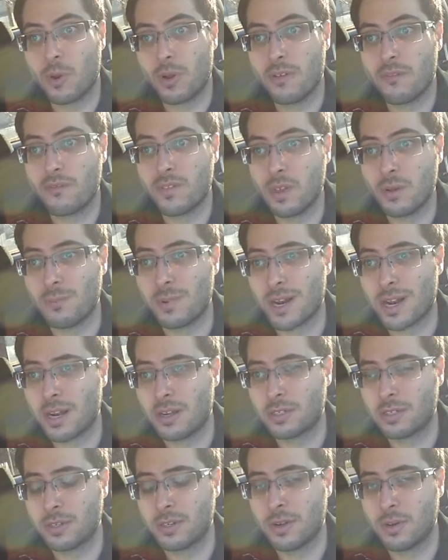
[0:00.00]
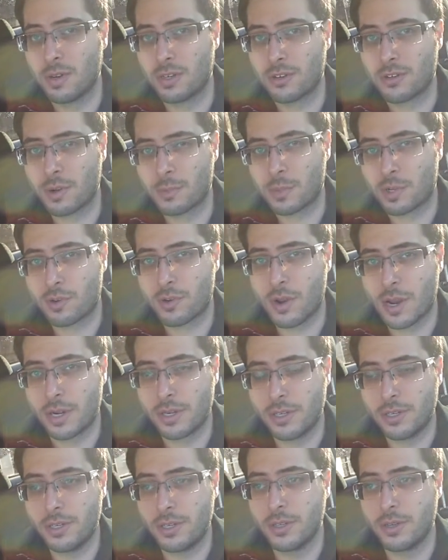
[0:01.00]
point of view. But I also know what Trip's
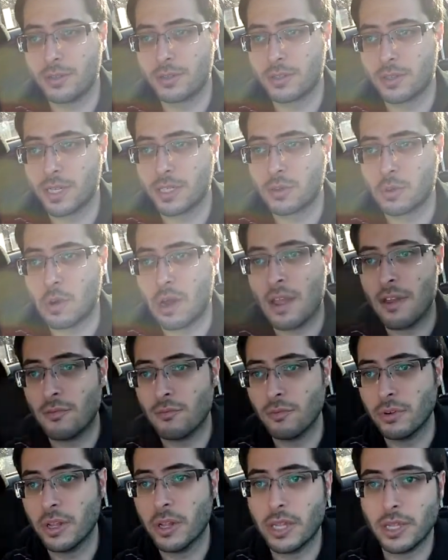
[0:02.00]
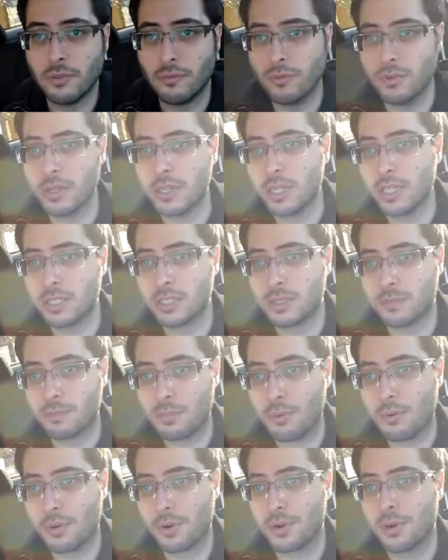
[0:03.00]
trying to do, so that's why I really
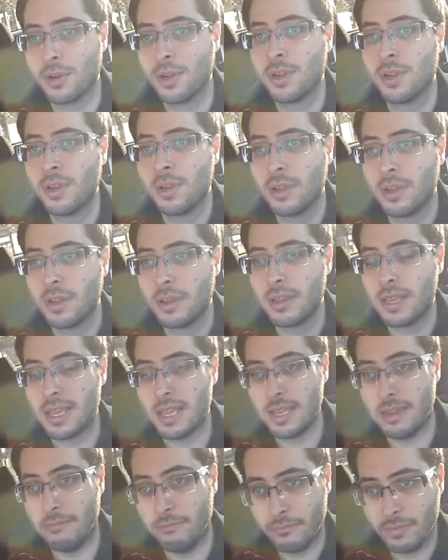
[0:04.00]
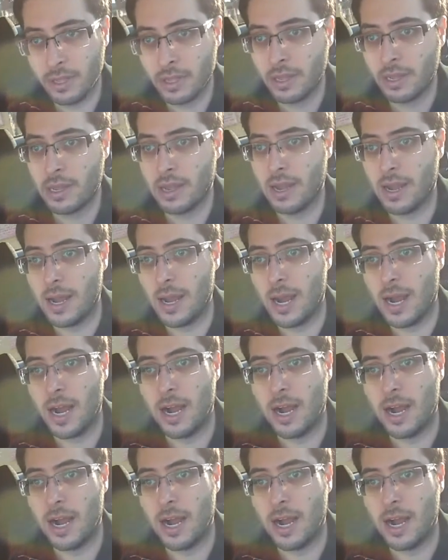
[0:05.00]
support him.